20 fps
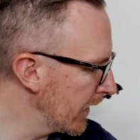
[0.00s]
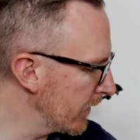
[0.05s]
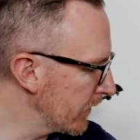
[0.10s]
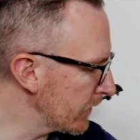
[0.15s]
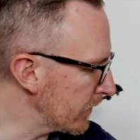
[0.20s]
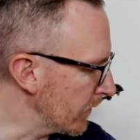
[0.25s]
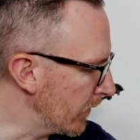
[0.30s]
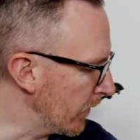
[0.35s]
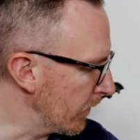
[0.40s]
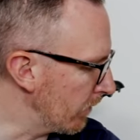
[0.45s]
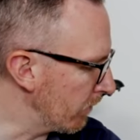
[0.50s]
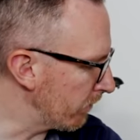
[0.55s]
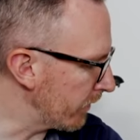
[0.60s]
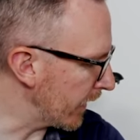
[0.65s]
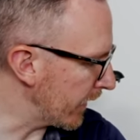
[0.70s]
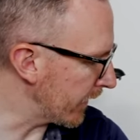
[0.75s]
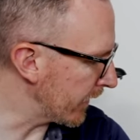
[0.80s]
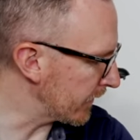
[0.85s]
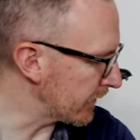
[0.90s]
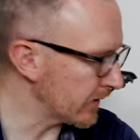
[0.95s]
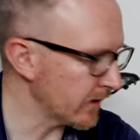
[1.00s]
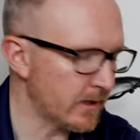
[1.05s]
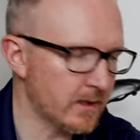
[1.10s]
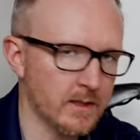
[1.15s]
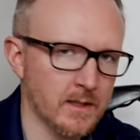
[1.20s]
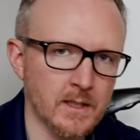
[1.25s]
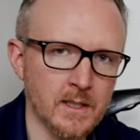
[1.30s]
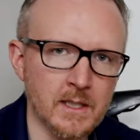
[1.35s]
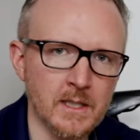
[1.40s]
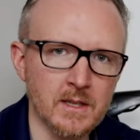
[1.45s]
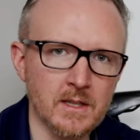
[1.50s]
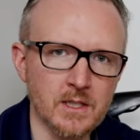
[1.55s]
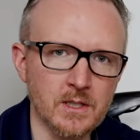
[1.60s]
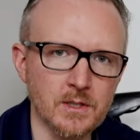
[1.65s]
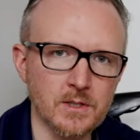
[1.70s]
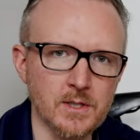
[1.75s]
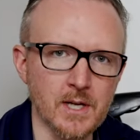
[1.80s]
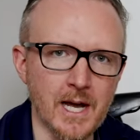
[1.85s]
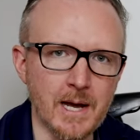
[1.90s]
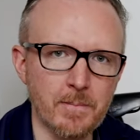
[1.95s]
So realistically, this
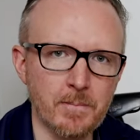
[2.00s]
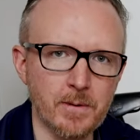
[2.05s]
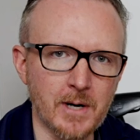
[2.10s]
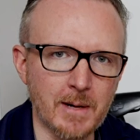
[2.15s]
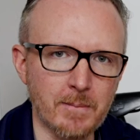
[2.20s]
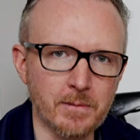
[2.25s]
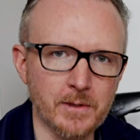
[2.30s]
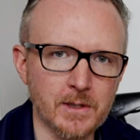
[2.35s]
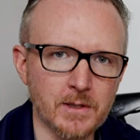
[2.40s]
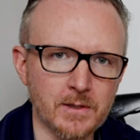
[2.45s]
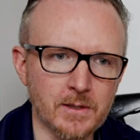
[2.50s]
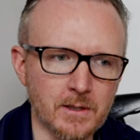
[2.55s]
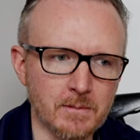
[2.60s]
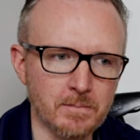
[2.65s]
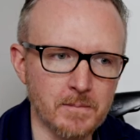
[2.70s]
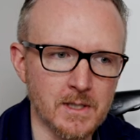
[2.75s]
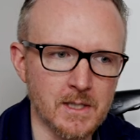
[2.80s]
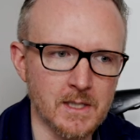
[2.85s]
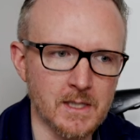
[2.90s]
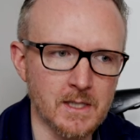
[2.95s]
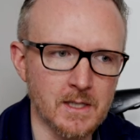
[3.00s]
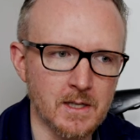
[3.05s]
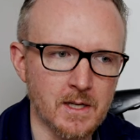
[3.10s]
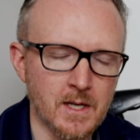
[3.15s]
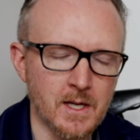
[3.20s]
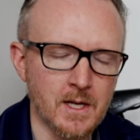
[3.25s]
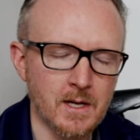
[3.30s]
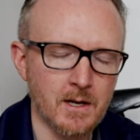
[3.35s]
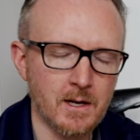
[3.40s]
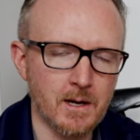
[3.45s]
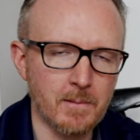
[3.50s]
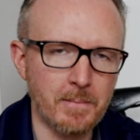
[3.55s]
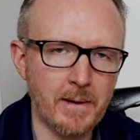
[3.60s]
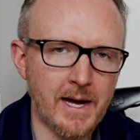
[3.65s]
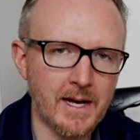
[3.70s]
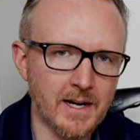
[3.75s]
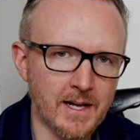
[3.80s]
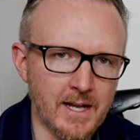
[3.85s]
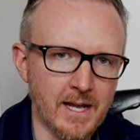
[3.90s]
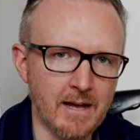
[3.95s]
job probably took me
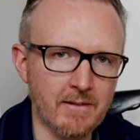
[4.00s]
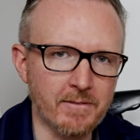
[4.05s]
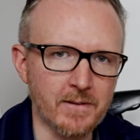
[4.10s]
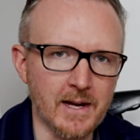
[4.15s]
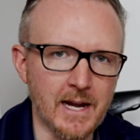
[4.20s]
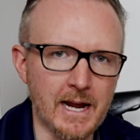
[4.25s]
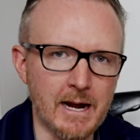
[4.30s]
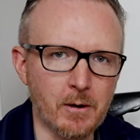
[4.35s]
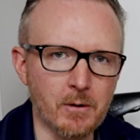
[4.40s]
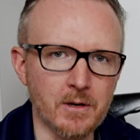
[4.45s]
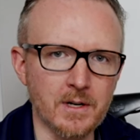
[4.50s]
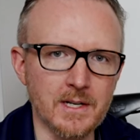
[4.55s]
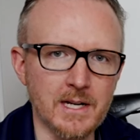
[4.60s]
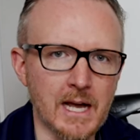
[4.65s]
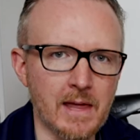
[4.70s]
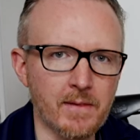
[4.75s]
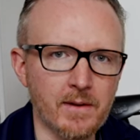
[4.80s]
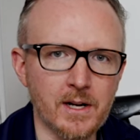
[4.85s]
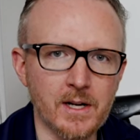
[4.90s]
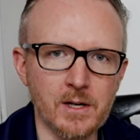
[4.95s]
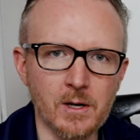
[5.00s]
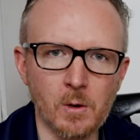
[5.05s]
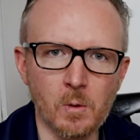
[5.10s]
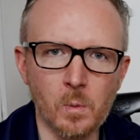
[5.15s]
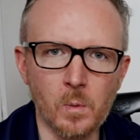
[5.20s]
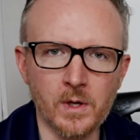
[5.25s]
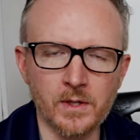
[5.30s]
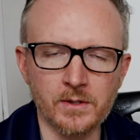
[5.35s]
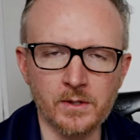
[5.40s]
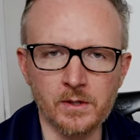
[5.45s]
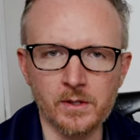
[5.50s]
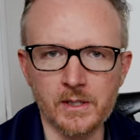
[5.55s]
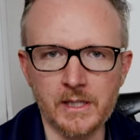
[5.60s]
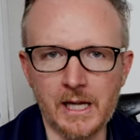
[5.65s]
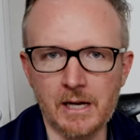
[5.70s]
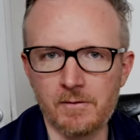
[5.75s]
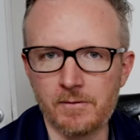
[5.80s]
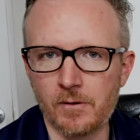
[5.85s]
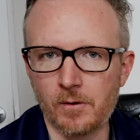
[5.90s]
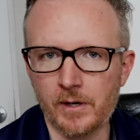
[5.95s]
about a half an hour. And now that I know what to look
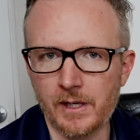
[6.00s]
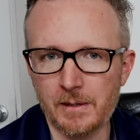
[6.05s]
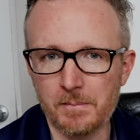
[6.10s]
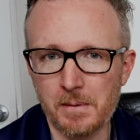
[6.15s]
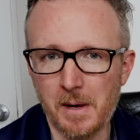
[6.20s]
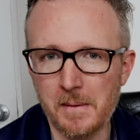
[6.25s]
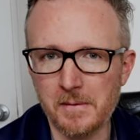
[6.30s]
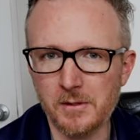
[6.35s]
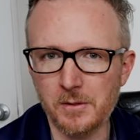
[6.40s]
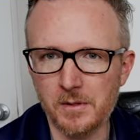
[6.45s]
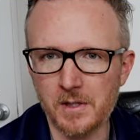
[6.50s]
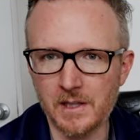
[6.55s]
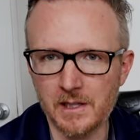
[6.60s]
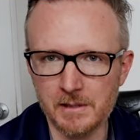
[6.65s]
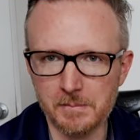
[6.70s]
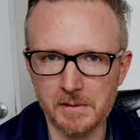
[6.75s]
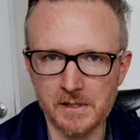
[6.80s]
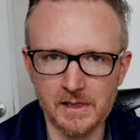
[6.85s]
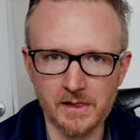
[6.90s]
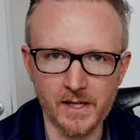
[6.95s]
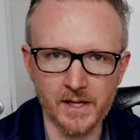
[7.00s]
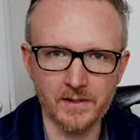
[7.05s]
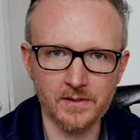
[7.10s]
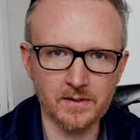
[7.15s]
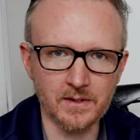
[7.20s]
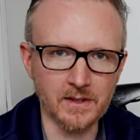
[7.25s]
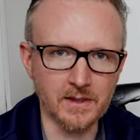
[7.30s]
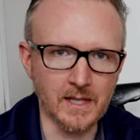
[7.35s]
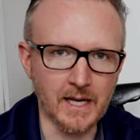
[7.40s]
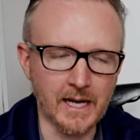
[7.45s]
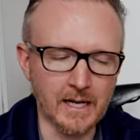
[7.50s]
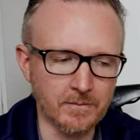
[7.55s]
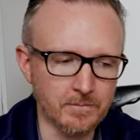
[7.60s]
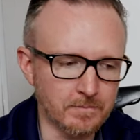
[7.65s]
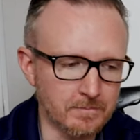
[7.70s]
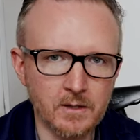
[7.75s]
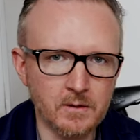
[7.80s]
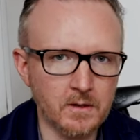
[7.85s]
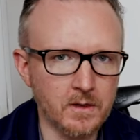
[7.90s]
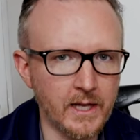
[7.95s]
out for, I could probably do it in a little bit less than that.
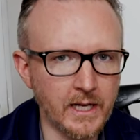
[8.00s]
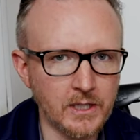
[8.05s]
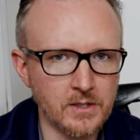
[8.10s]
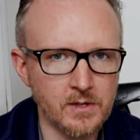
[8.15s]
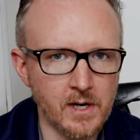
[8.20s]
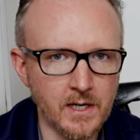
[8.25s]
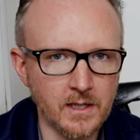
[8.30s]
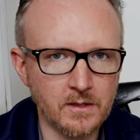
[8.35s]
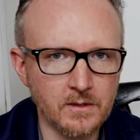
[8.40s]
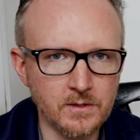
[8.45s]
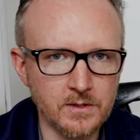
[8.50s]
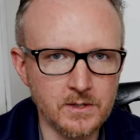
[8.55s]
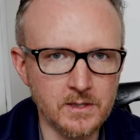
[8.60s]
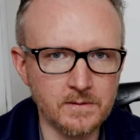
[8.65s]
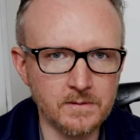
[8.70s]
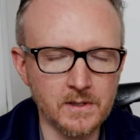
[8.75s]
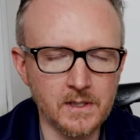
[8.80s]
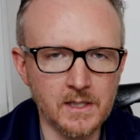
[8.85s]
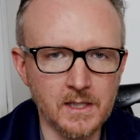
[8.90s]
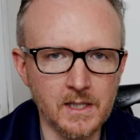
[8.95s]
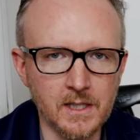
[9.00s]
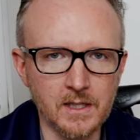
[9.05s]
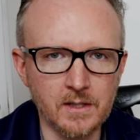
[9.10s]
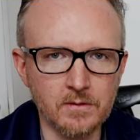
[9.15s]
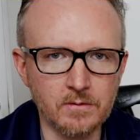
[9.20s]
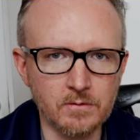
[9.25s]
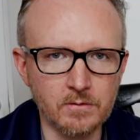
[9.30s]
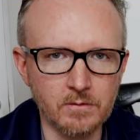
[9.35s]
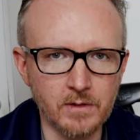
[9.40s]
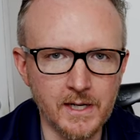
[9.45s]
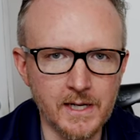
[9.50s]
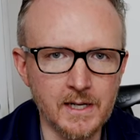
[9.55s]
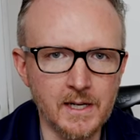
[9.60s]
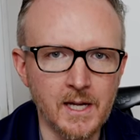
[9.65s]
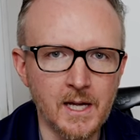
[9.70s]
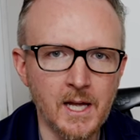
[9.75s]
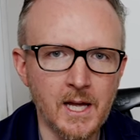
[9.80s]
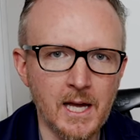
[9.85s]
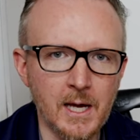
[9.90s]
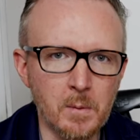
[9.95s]
Now, electronical shifting is great.
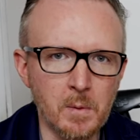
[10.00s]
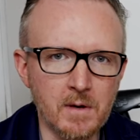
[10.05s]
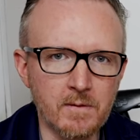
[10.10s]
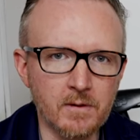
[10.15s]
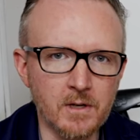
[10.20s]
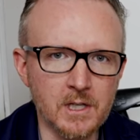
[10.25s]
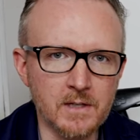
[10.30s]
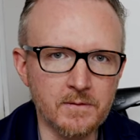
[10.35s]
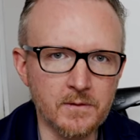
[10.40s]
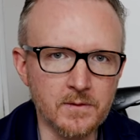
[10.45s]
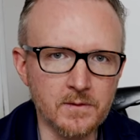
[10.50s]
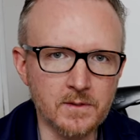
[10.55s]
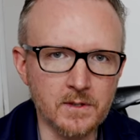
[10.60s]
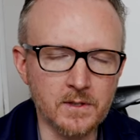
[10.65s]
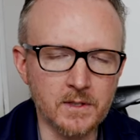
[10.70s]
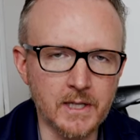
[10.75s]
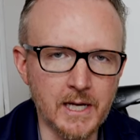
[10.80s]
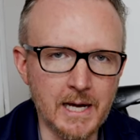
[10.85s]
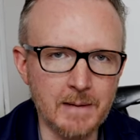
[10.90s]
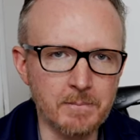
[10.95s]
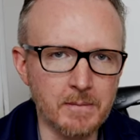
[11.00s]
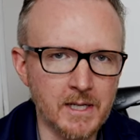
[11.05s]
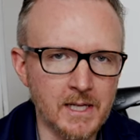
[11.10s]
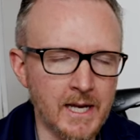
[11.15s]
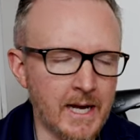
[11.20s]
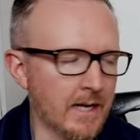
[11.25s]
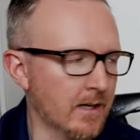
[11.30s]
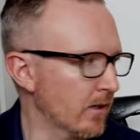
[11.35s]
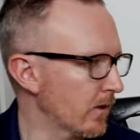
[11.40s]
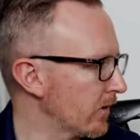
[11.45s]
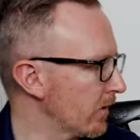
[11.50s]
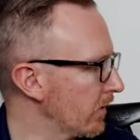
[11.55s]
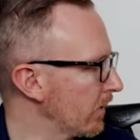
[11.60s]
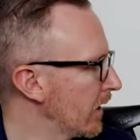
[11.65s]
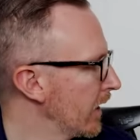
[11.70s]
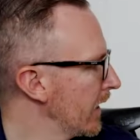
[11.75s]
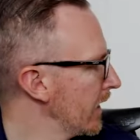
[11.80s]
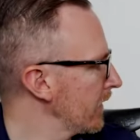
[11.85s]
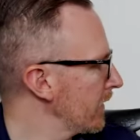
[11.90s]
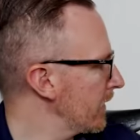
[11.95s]
However, if you still got
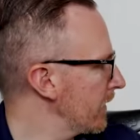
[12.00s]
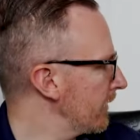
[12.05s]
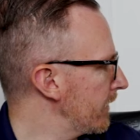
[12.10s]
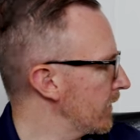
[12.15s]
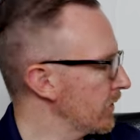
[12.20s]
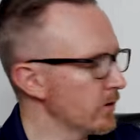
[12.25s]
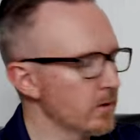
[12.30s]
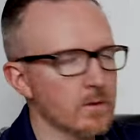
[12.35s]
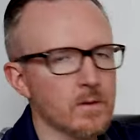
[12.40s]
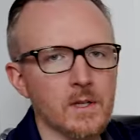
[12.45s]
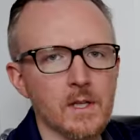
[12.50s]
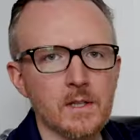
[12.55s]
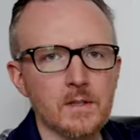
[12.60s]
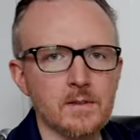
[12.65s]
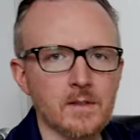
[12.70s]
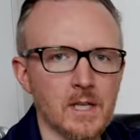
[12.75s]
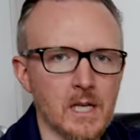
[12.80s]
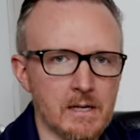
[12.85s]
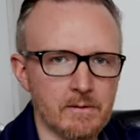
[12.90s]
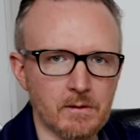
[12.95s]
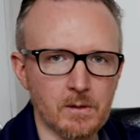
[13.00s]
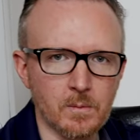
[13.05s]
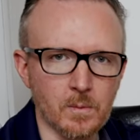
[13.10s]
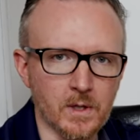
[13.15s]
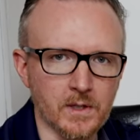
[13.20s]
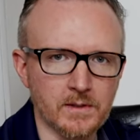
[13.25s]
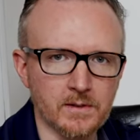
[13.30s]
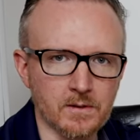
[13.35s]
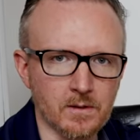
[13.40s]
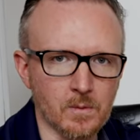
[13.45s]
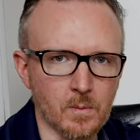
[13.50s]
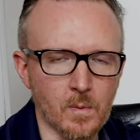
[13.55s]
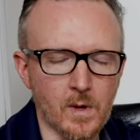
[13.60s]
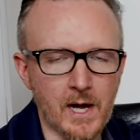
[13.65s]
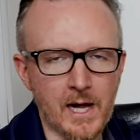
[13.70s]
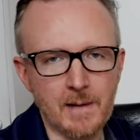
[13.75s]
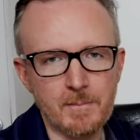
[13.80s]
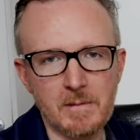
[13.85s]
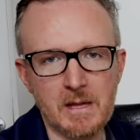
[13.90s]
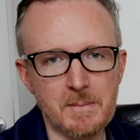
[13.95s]
mechanical, if you do this every once in a
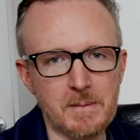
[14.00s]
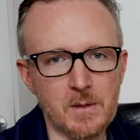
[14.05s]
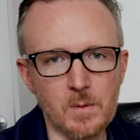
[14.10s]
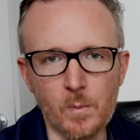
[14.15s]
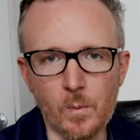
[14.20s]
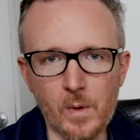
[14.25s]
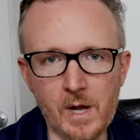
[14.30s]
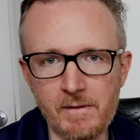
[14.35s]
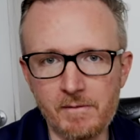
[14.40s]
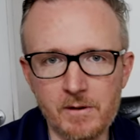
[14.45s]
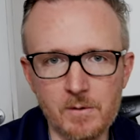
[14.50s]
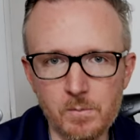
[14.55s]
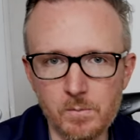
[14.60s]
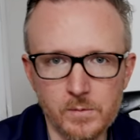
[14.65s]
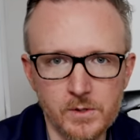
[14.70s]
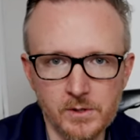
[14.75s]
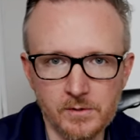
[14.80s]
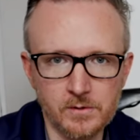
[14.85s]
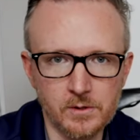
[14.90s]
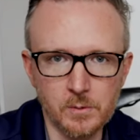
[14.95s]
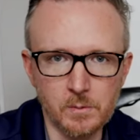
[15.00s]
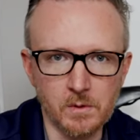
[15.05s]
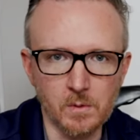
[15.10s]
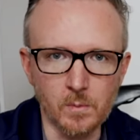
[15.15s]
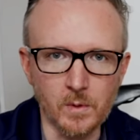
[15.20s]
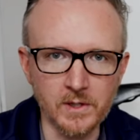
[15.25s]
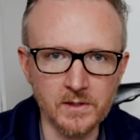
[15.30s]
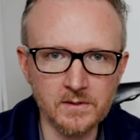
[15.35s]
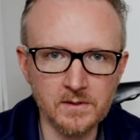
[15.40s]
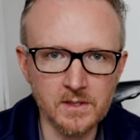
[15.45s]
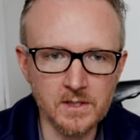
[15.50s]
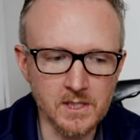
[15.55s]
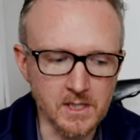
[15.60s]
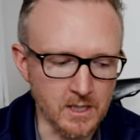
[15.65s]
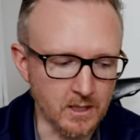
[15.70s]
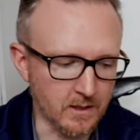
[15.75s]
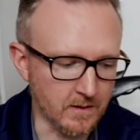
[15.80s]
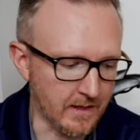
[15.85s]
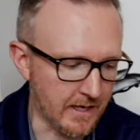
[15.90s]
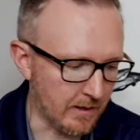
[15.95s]
while, maybe just do it once a
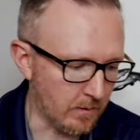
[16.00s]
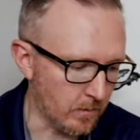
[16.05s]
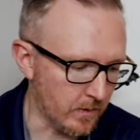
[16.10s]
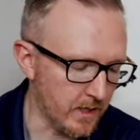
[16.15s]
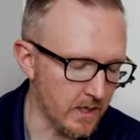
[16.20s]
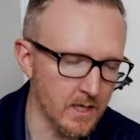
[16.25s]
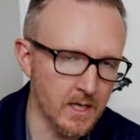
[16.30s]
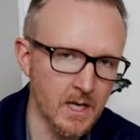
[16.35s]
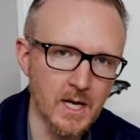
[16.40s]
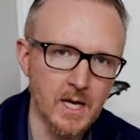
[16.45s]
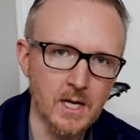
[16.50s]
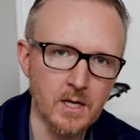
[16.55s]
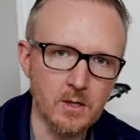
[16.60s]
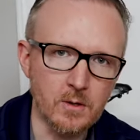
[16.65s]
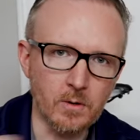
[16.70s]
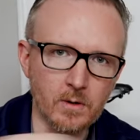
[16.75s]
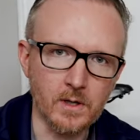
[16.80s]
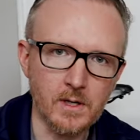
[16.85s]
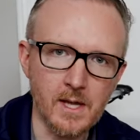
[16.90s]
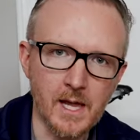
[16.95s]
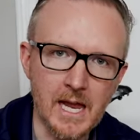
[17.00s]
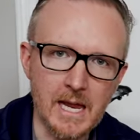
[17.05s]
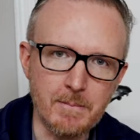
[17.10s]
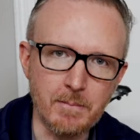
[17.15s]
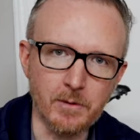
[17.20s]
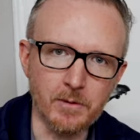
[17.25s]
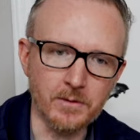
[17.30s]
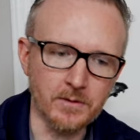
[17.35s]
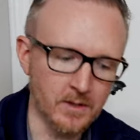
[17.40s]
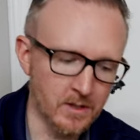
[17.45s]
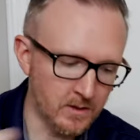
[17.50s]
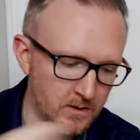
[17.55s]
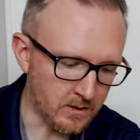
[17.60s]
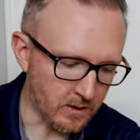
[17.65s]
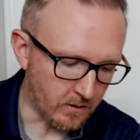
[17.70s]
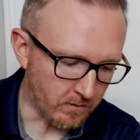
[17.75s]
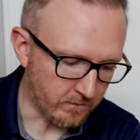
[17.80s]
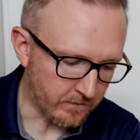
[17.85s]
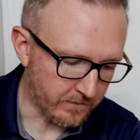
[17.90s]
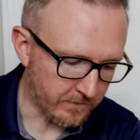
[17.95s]
year. That way your cables
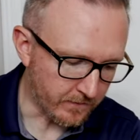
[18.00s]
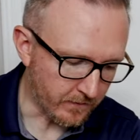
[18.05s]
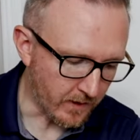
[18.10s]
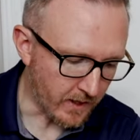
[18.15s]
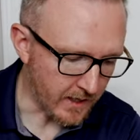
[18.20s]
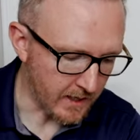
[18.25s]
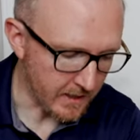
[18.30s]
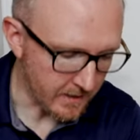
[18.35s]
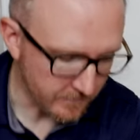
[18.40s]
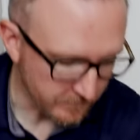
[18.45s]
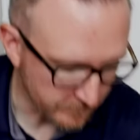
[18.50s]
don't fray.